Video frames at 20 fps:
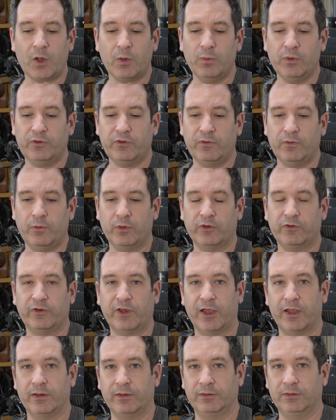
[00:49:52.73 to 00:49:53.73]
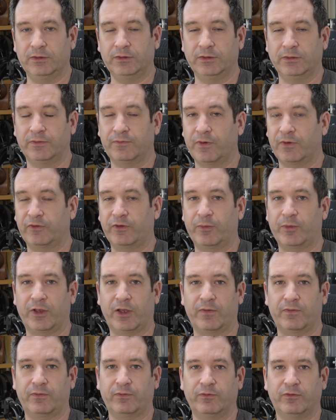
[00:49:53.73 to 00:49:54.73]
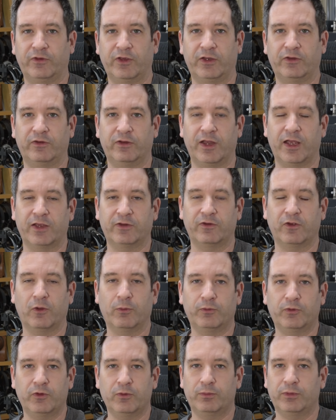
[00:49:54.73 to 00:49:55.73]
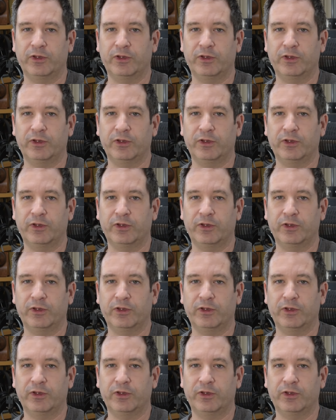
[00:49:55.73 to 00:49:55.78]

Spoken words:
which if you want to say, if something I've said today has helped you,